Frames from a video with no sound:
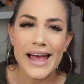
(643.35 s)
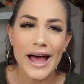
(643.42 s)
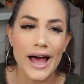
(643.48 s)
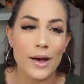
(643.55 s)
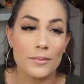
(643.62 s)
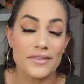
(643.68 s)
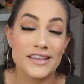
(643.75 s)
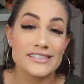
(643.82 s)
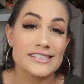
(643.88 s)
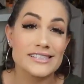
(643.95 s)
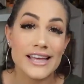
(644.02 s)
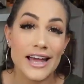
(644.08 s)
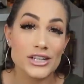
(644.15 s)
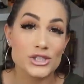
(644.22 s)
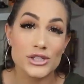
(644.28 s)
But this is
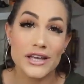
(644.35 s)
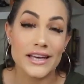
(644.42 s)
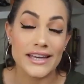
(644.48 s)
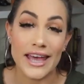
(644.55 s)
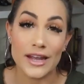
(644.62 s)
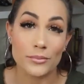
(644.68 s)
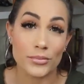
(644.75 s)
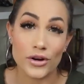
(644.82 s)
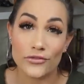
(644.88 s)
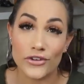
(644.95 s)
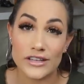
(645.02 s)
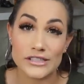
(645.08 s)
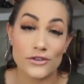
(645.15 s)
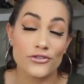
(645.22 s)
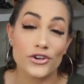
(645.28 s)
actually, again,
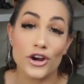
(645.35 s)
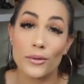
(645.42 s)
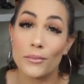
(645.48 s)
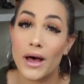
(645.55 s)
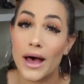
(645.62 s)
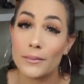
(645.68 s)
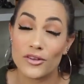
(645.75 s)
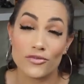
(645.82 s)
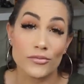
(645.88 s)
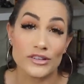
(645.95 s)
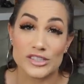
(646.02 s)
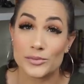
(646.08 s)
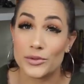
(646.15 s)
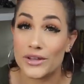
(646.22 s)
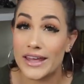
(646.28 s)
perfect if you're a mom of
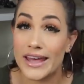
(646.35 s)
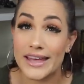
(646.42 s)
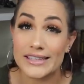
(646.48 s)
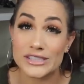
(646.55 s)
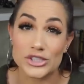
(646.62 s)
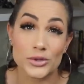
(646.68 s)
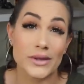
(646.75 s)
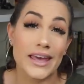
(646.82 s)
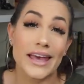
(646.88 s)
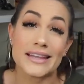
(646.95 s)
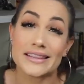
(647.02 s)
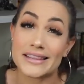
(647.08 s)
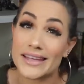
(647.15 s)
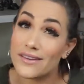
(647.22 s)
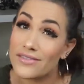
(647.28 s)
multiple kids and you
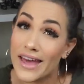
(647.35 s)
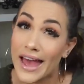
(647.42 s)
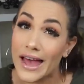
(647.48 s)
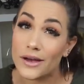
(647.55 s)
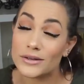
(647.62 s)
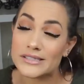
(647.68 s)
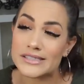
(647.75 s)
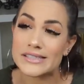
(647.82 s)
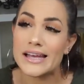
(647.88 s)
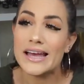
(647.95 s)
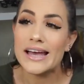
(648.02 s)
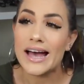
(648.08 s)
can't leave the house